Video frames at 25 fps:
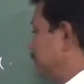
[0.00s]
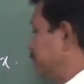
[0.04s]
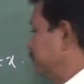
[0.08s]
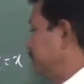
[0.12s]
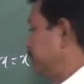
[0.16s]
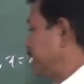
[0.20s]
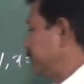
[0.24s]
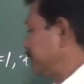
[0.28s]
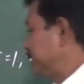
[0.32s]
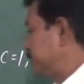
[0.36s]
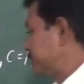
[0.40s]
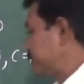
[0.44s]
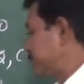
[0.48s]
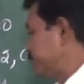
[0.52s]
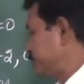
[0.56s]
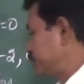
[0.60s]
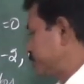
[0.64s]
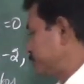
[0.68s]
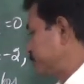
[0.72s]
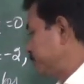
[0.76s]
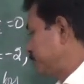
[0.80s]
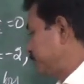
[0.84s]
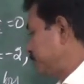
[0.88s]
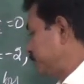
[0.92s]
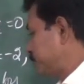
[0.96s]
Minus
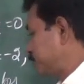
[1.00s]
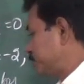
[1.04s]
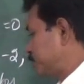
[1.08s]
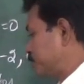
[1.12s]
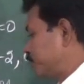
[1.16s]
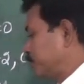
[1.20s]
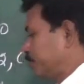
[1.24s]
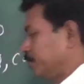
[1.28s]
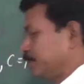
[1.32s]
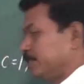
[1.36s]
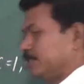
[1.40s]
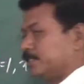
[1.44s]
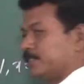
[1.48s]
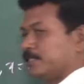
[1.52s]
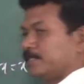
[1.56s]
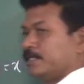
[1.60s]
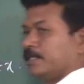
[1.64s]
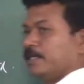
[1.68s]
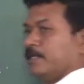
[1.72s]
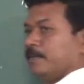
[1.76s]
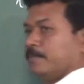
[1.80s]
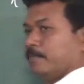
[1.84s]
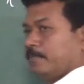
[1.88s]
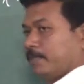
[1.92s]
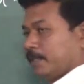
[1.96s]
into minus 2
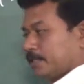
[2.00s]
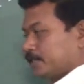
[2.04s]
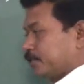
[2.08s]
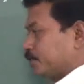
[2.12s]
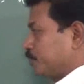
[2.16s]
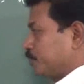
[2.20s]
is plus